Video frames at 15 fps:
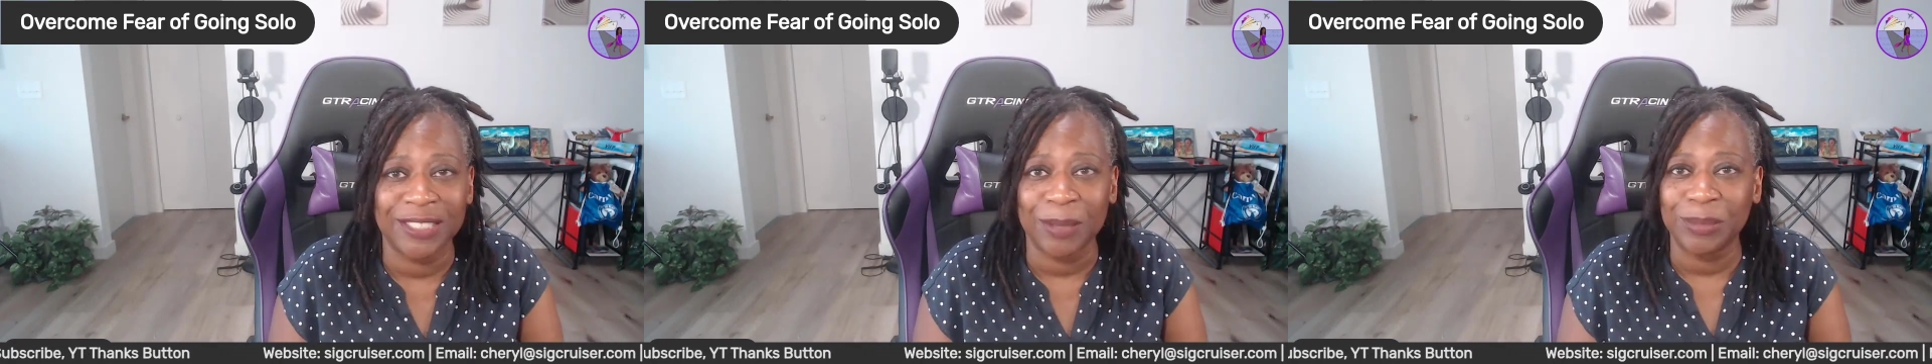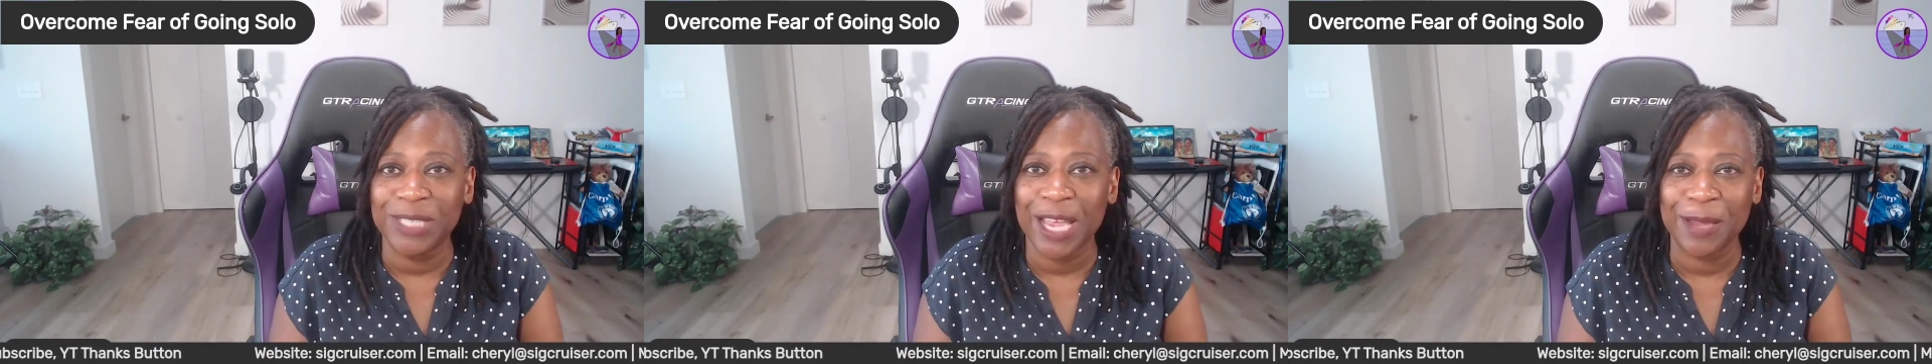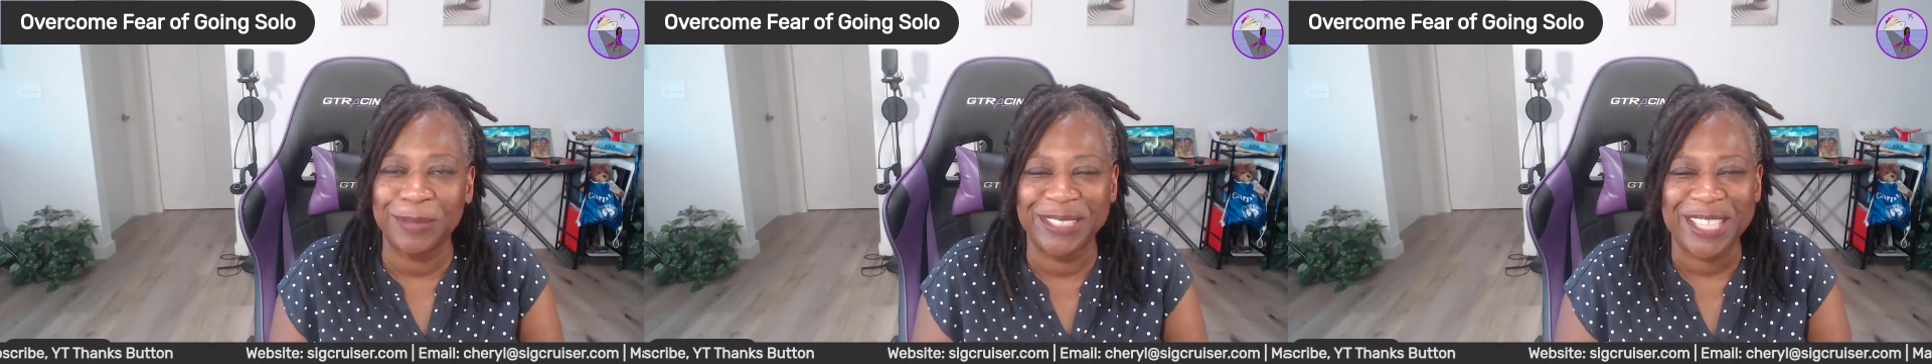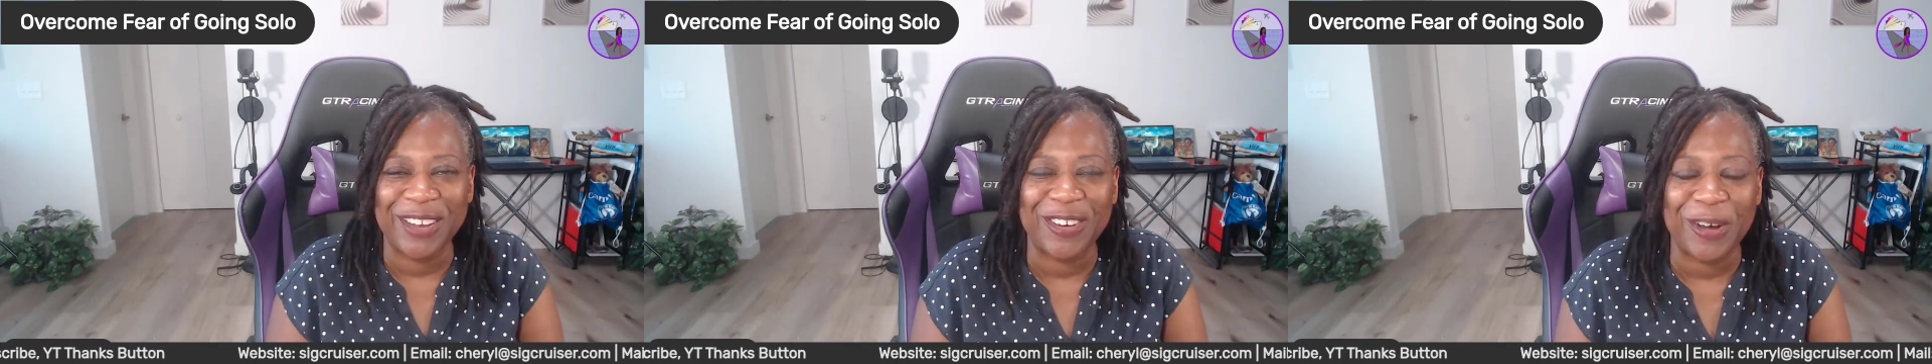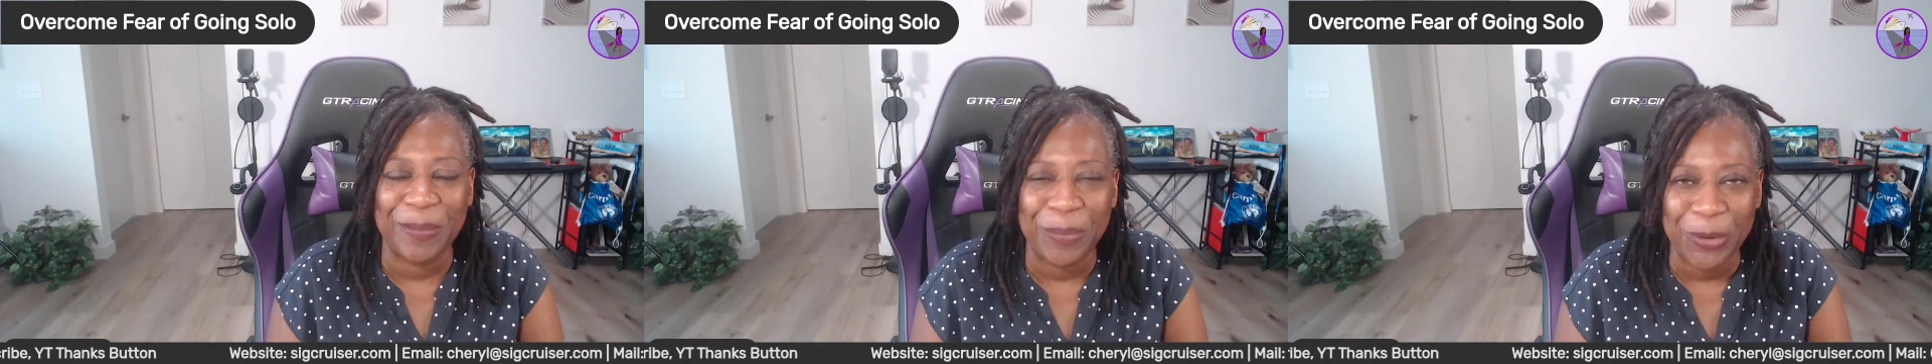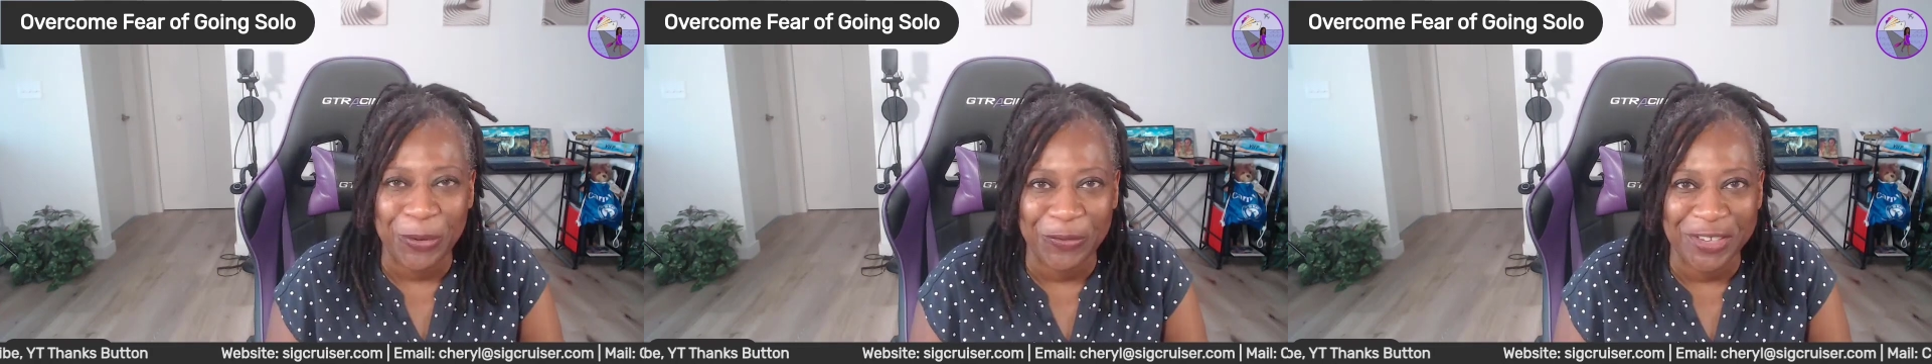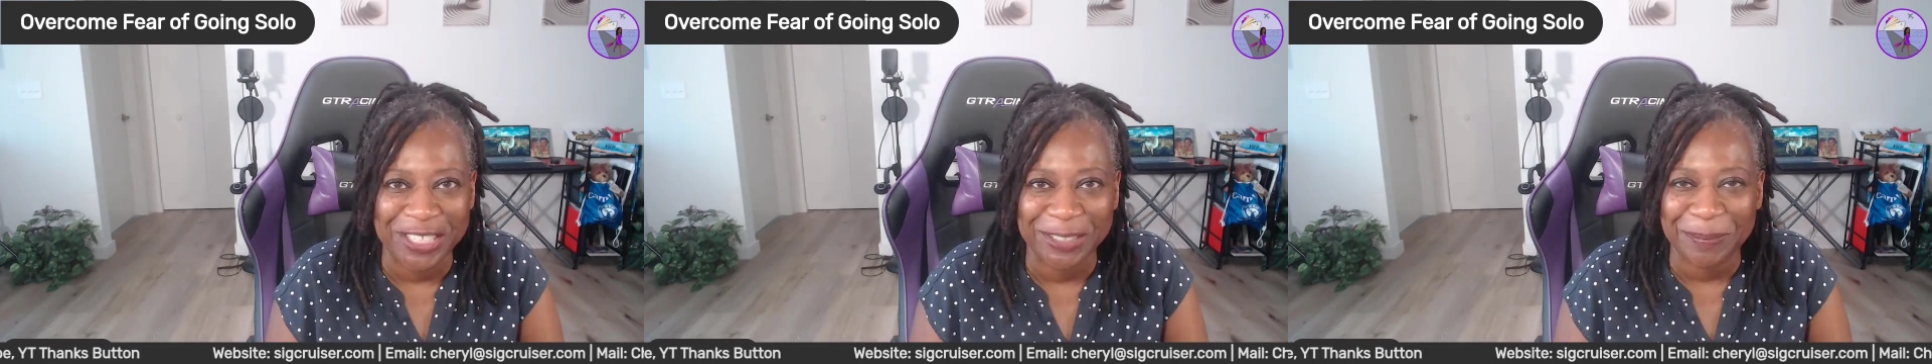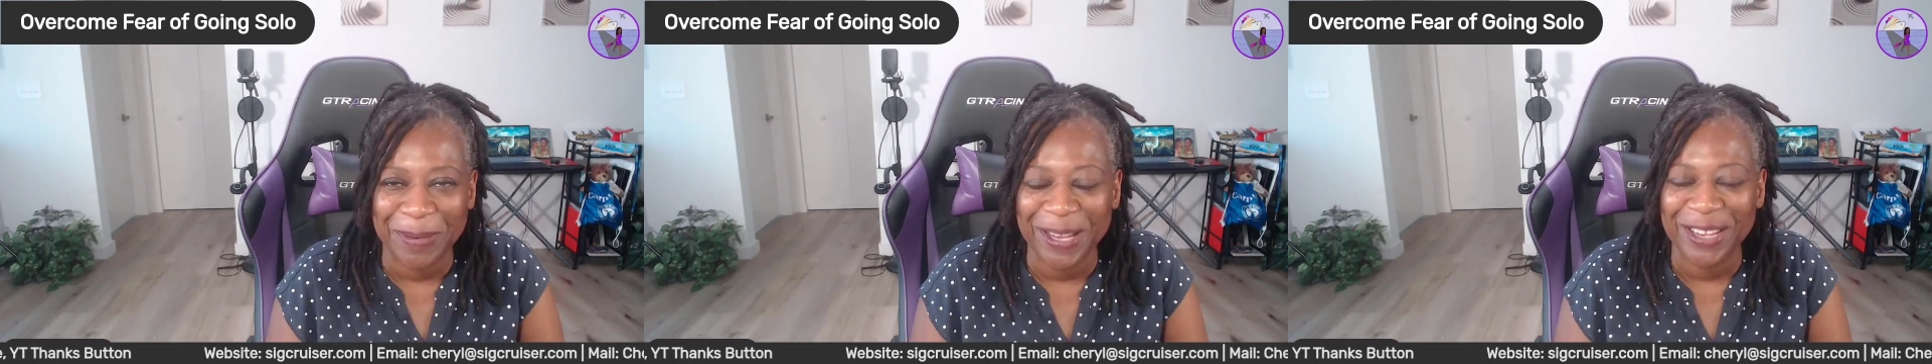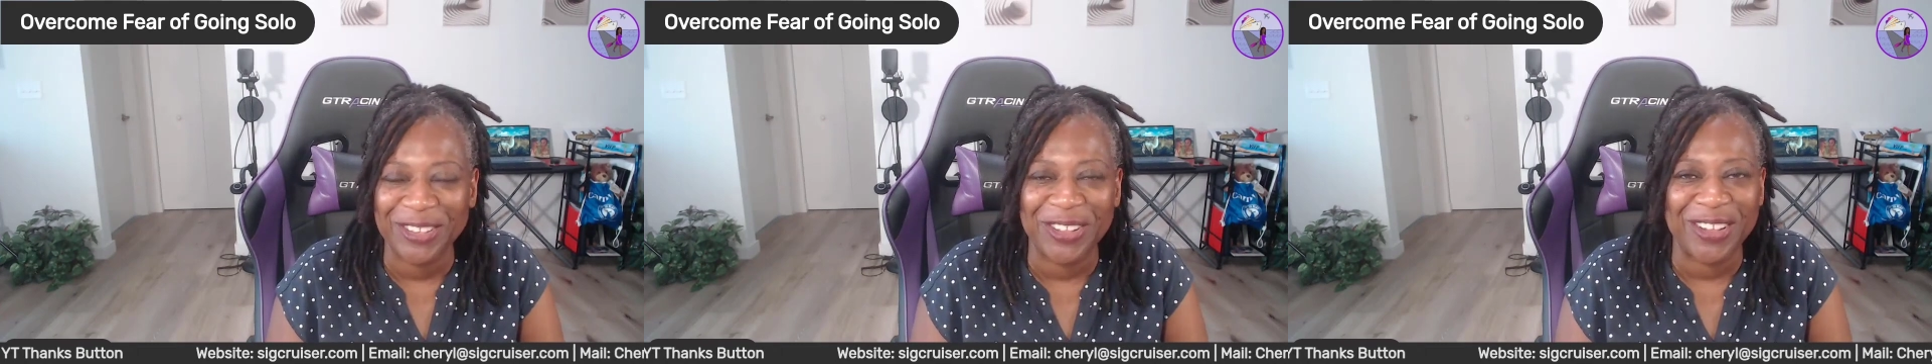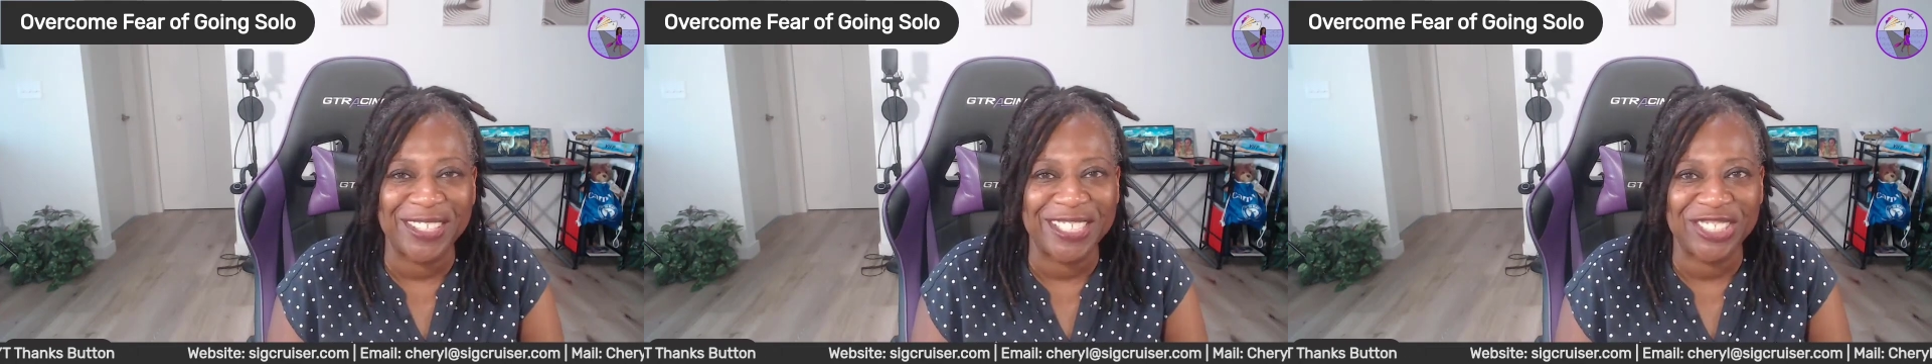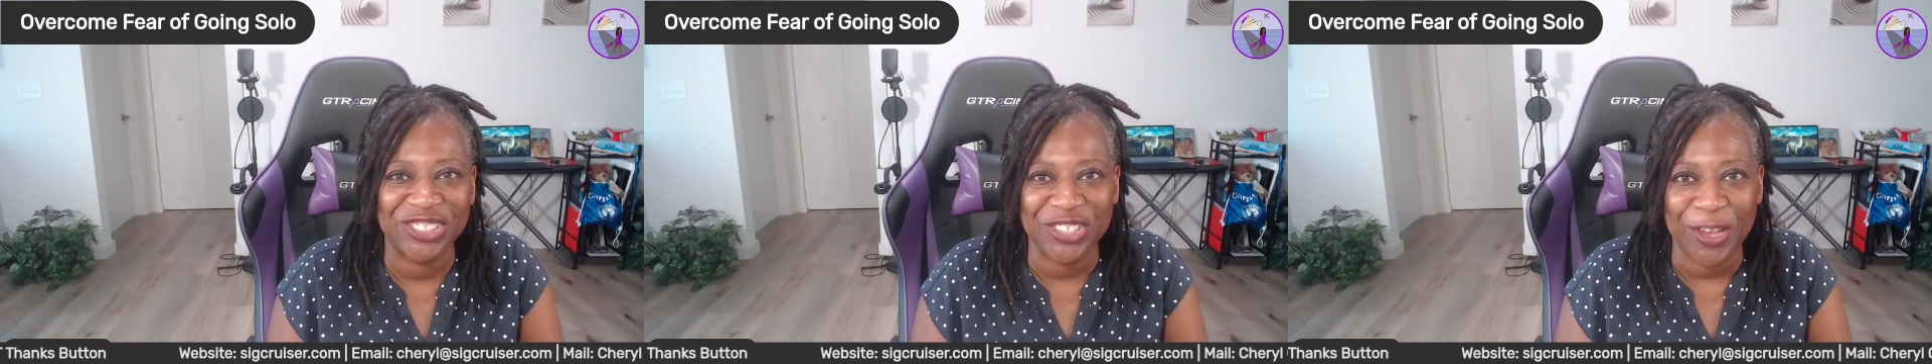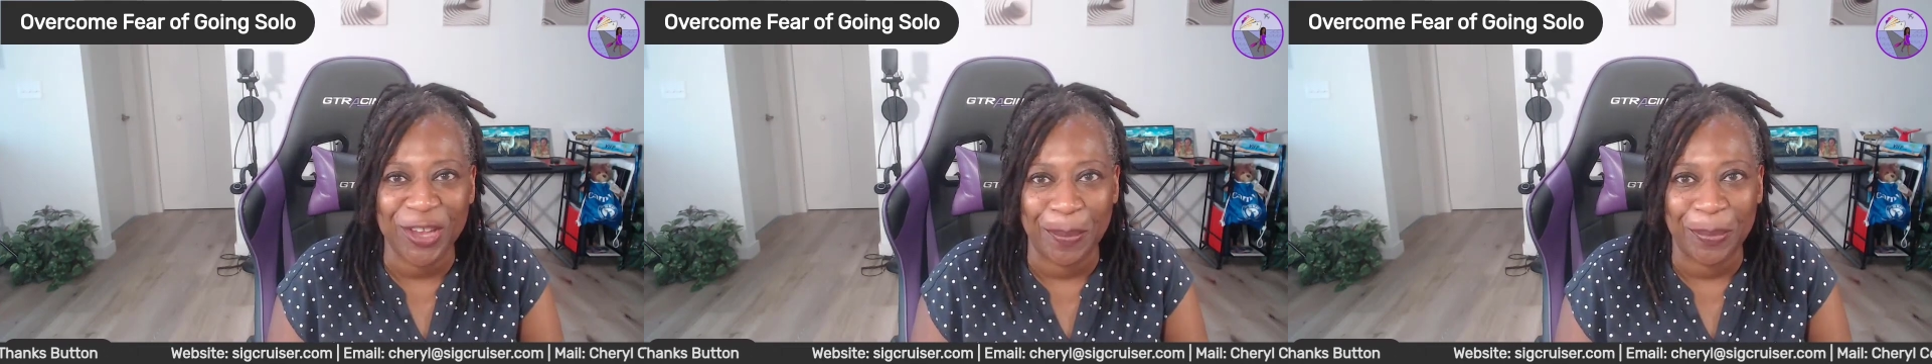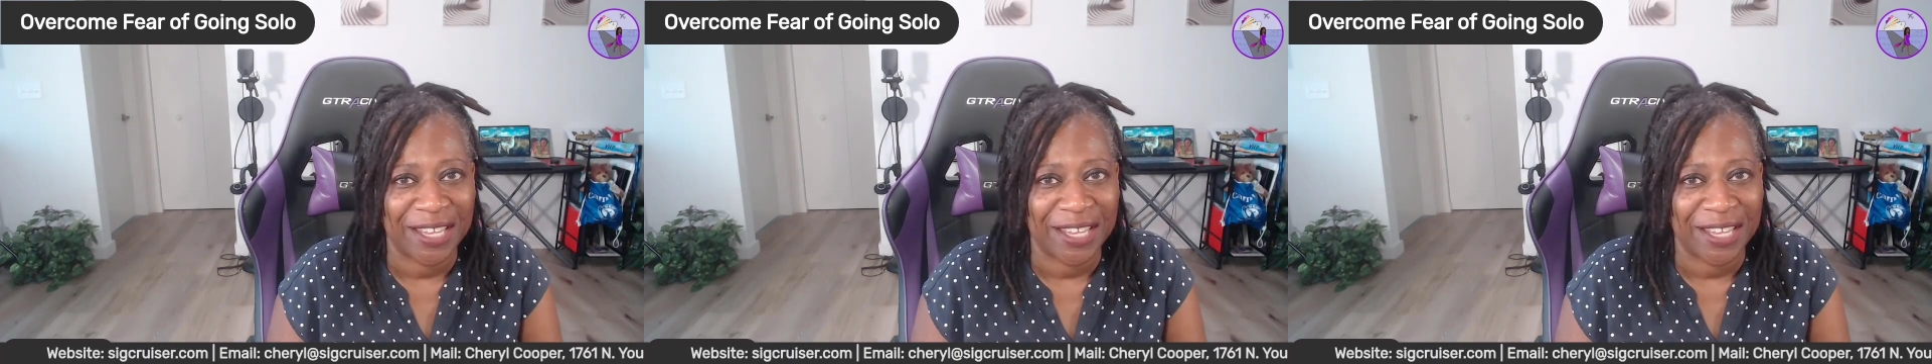Sometimes there are movies played on the ship.